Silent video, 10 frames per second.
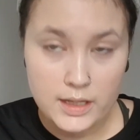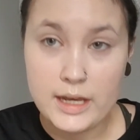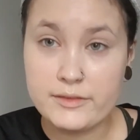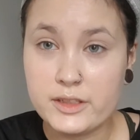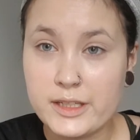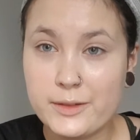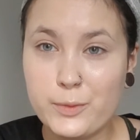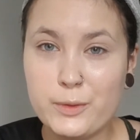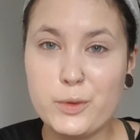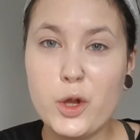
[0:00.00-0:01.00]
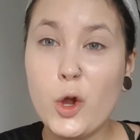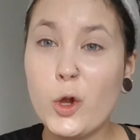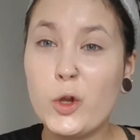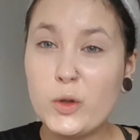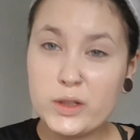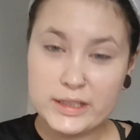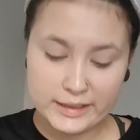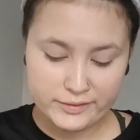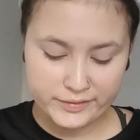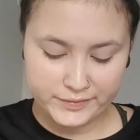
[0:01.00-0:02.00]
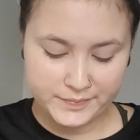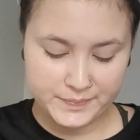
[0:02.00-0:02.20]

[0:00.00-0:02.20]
After that we will all leave.